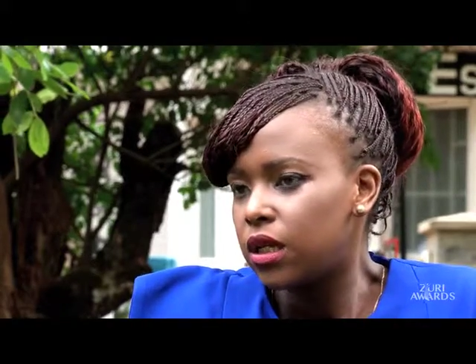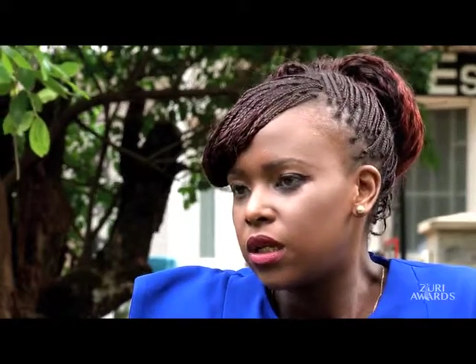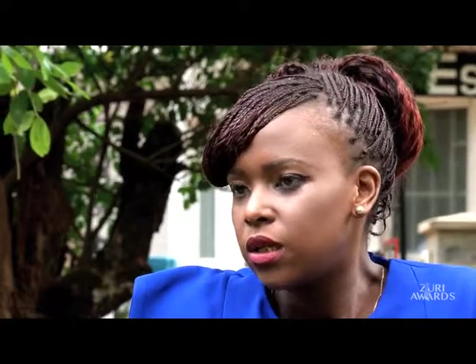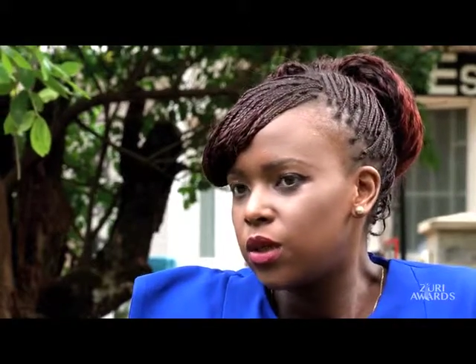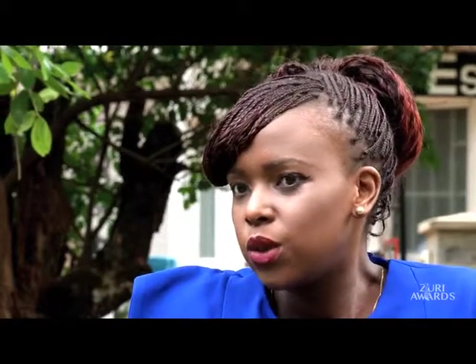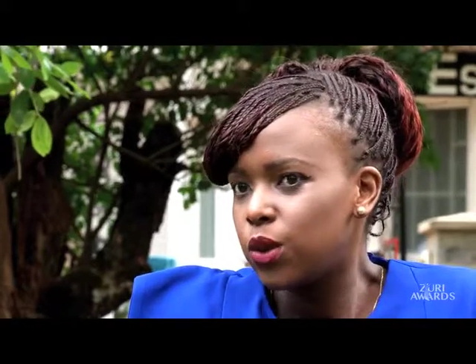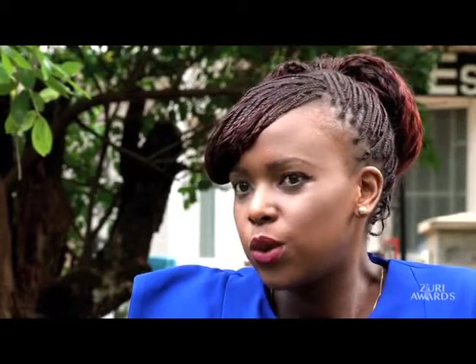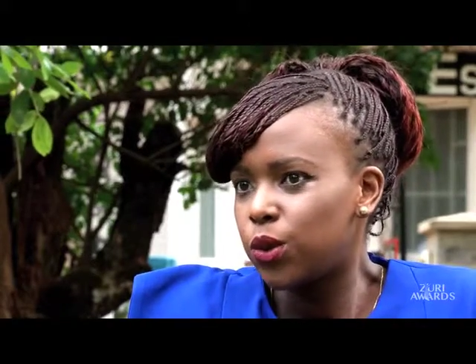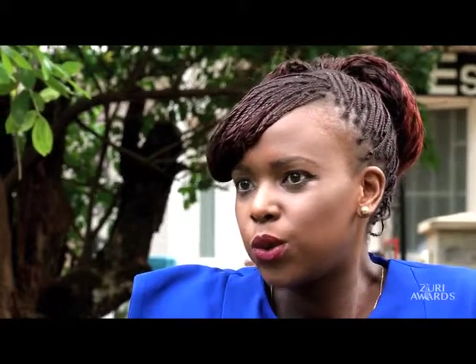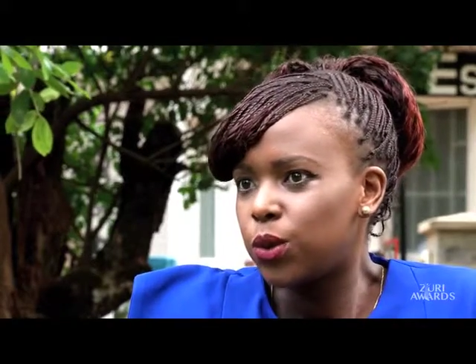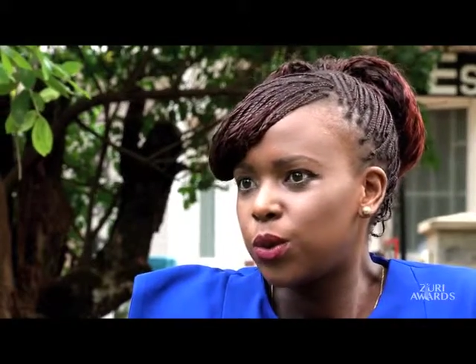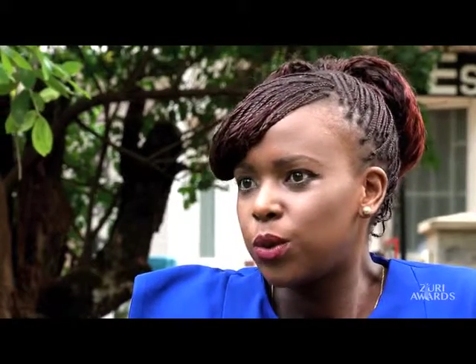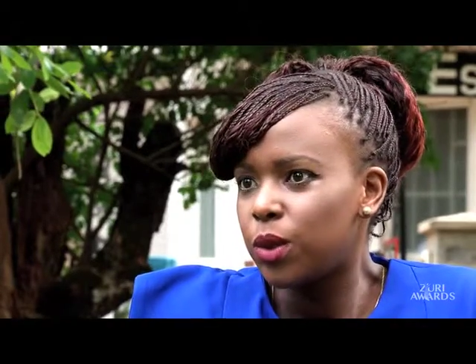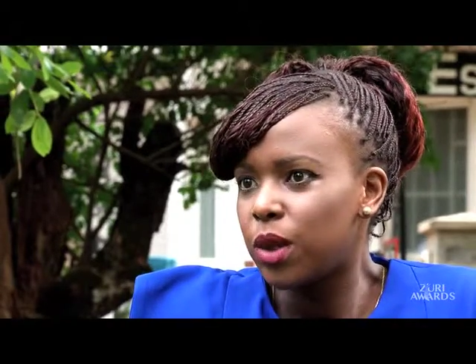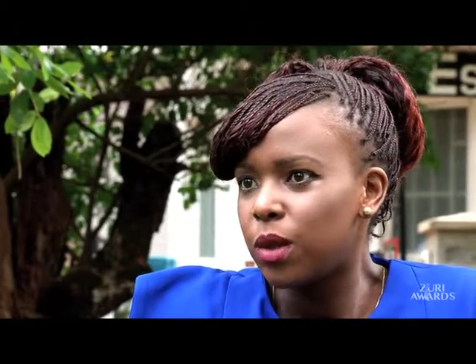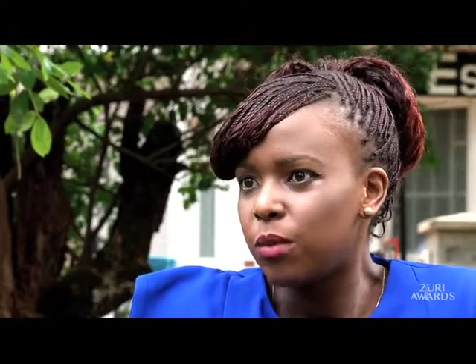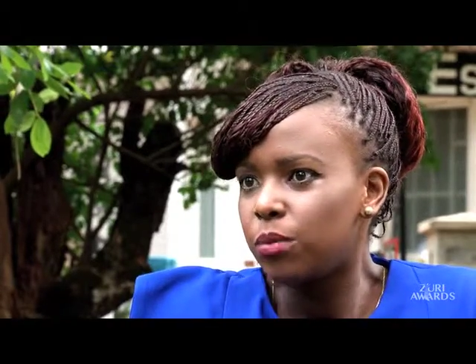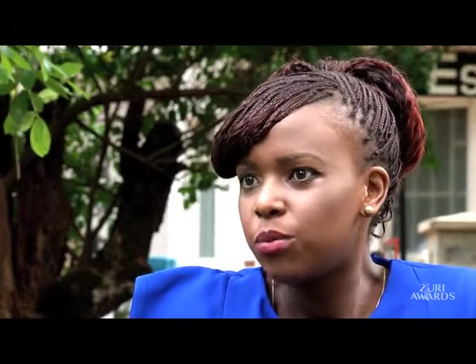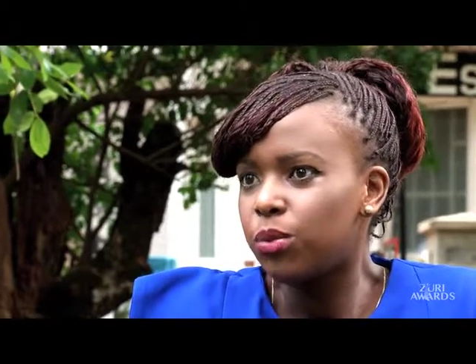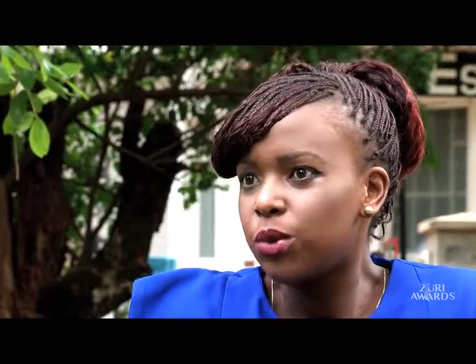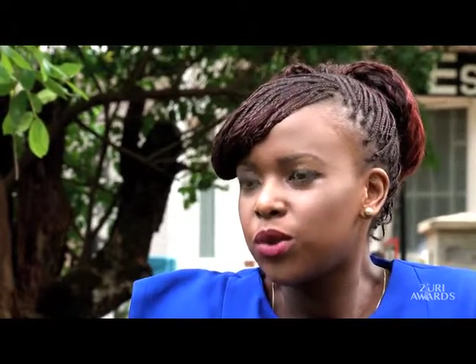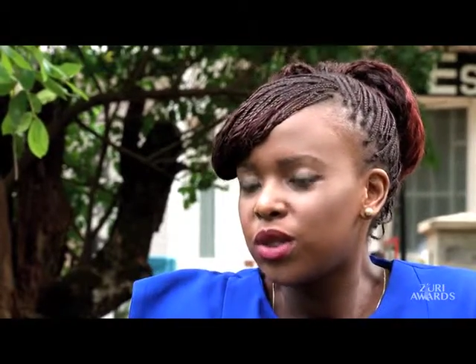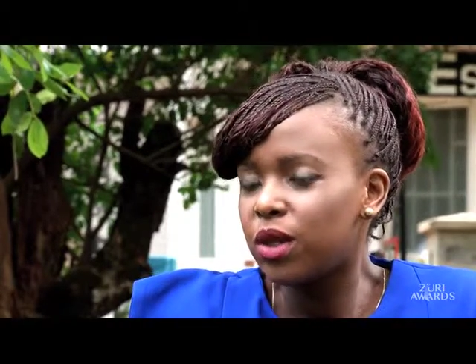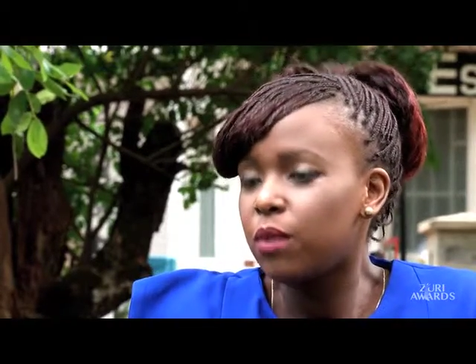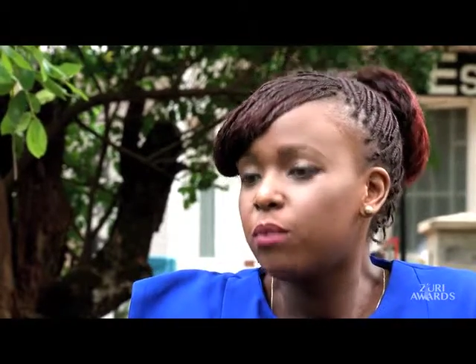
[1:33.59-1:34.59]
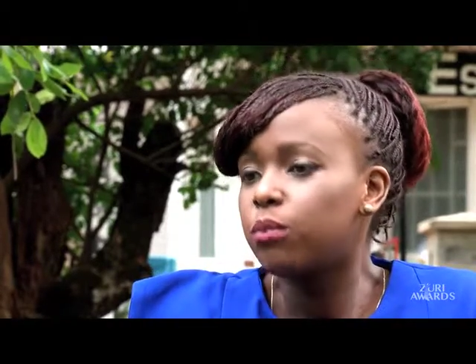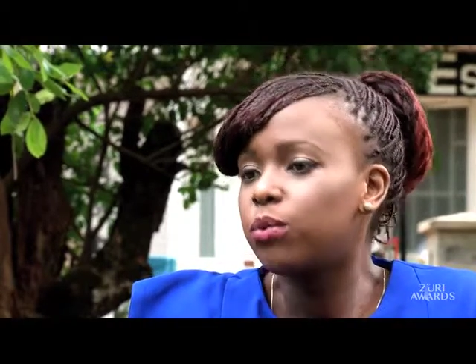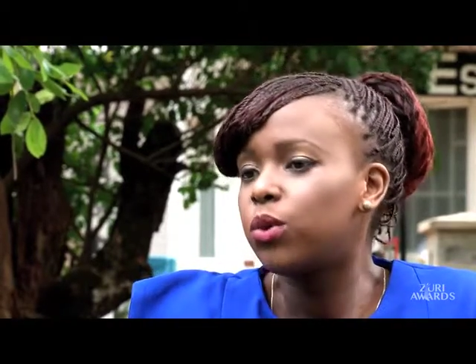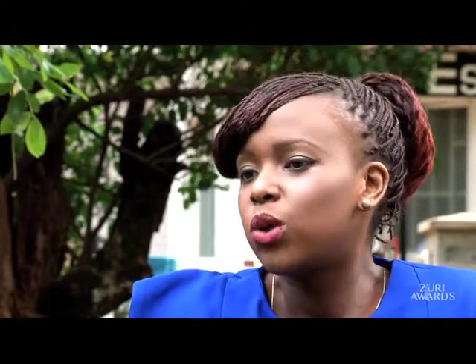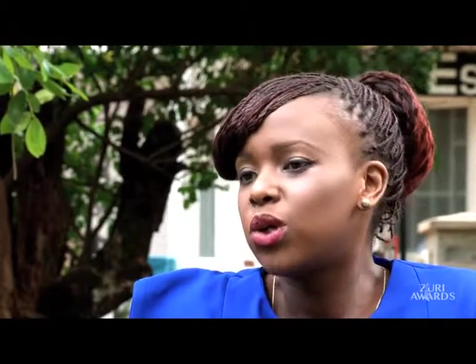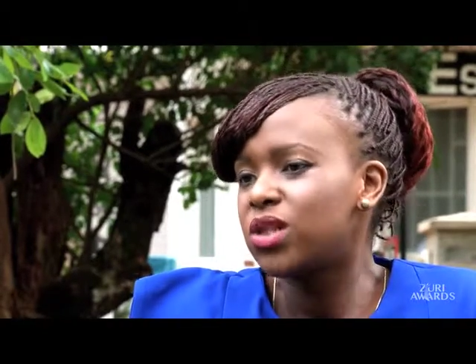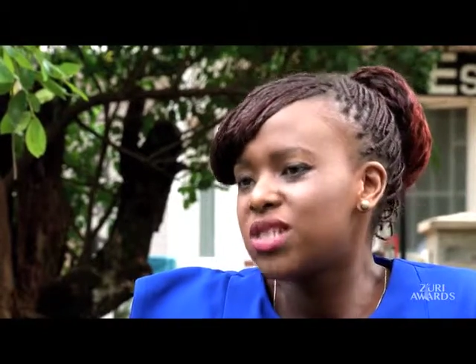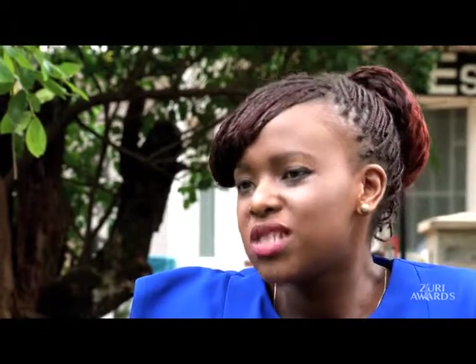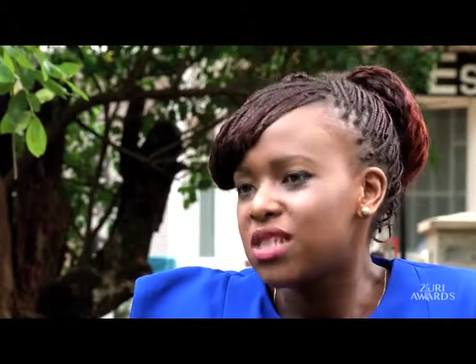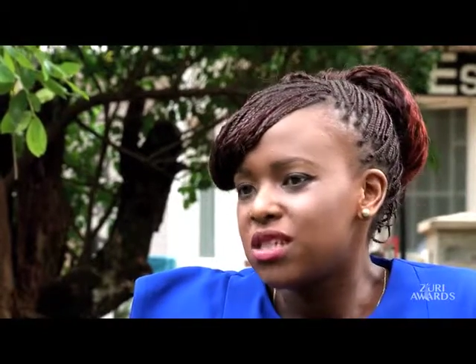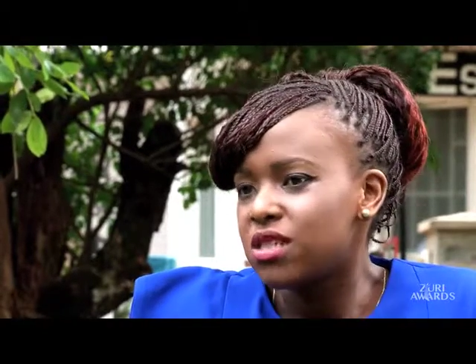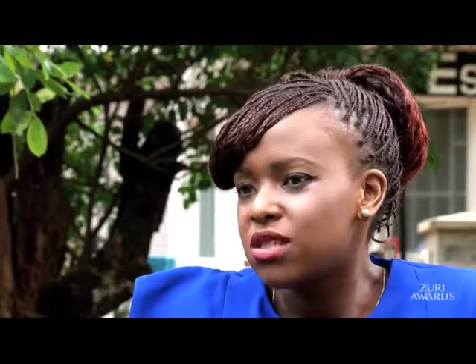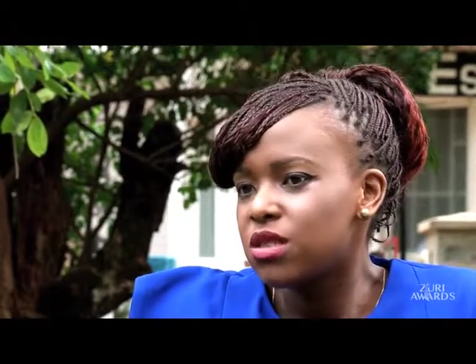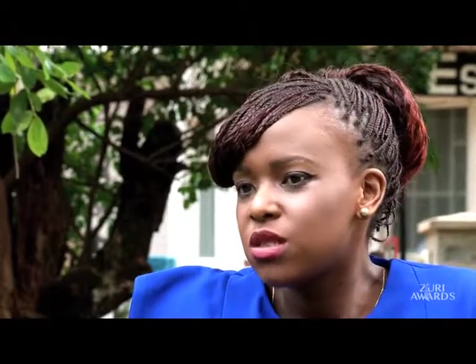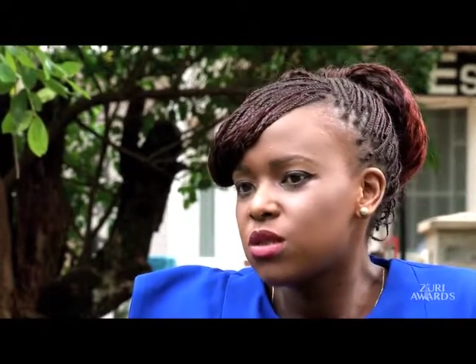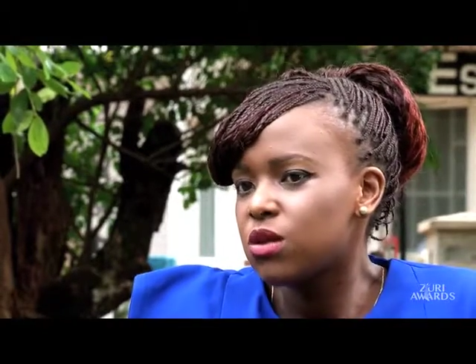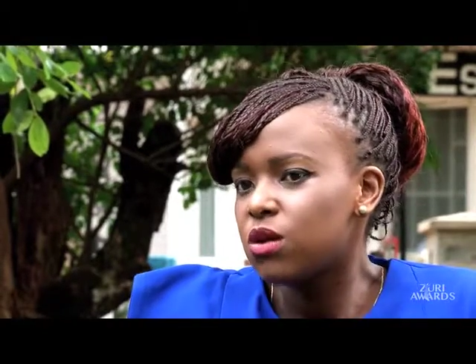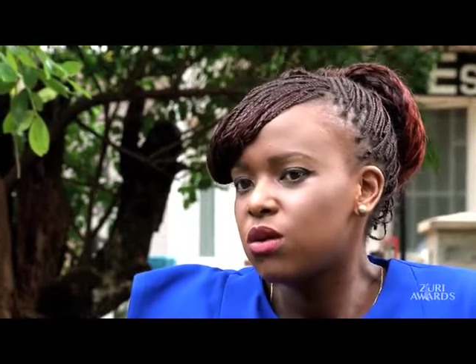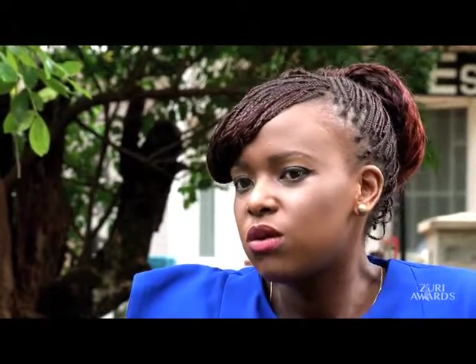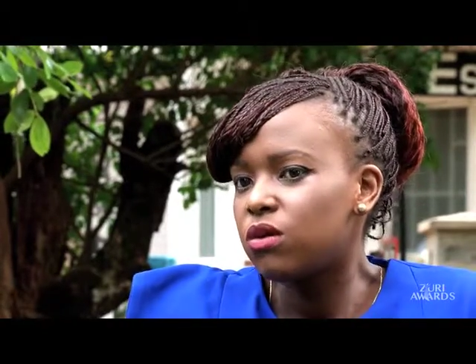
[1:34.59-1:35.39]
the importance